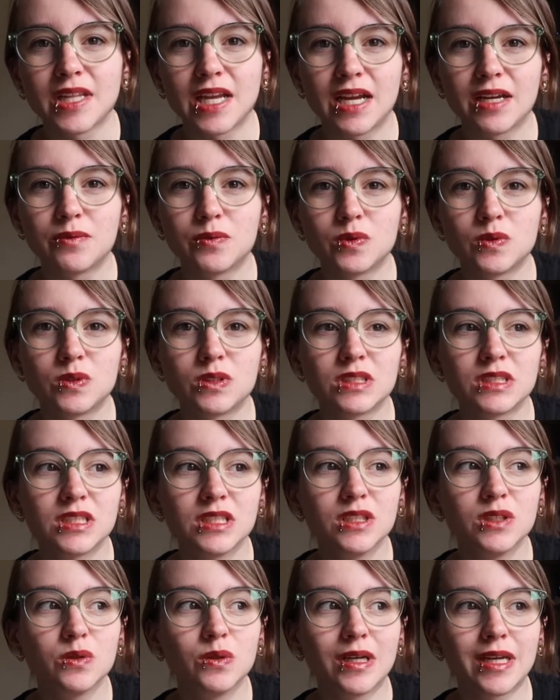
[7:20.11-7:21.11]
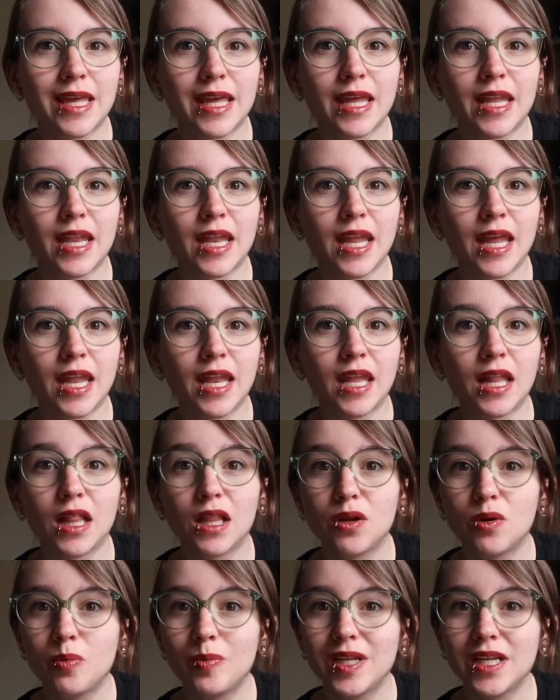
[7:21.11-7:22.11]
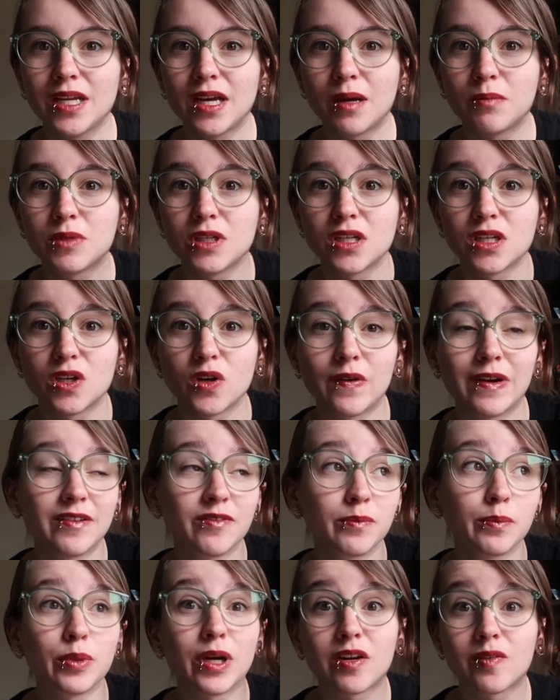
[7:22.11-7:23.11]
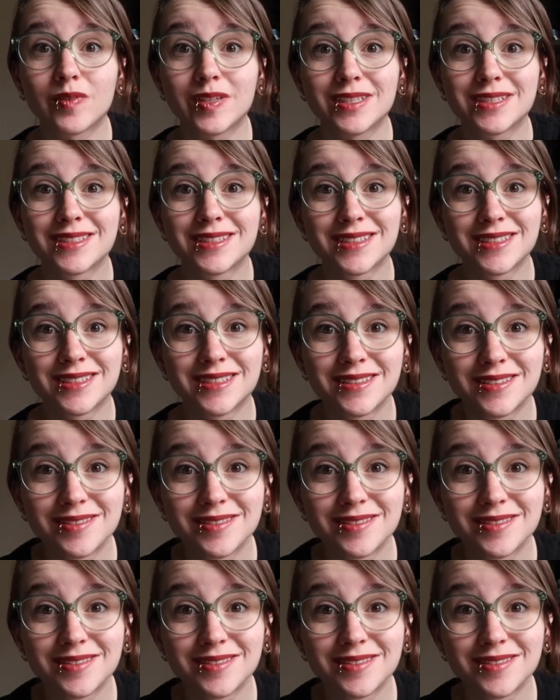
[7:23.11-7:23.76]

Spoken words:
I will see you again in a little bit. I'm gonna go have breakfast.